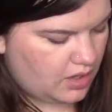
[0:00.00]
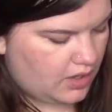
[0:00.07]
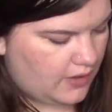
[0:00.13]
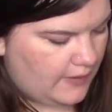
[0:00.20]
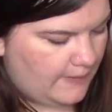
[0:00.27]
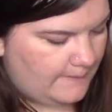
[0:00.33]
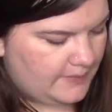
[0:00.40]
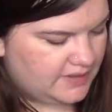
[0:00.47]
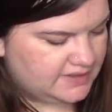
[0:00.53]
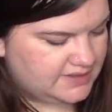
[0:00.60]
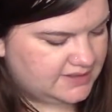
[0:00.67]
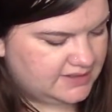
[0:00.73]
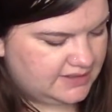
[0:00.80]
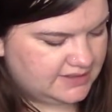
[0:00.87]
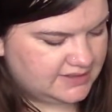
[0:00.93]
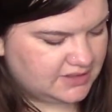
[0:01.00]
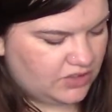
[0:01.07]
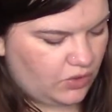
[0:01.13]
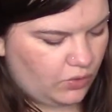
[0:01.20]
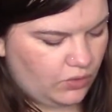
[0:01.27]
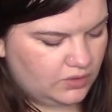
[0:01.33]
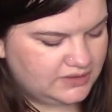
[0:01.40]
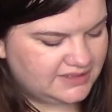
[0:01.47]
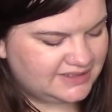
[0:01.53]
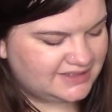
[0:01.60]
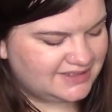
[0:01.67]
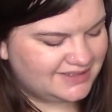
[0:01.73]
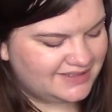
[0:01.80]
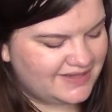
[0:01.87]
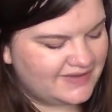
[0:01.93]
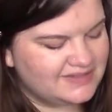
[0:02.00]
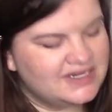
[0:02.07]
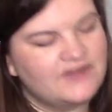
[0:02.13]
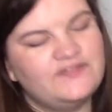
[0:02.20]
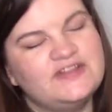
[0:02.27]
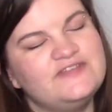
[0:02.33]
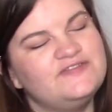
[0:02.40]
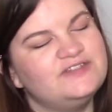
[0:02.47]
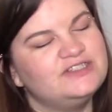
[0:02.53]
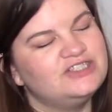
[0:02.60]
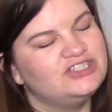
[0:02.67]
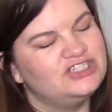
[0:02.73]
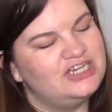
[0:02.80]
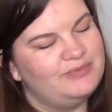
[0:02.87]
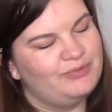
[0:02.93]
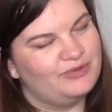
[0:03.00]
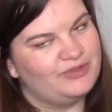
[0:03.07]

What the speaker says: Let's see, it's gold. It definitely feels cheaper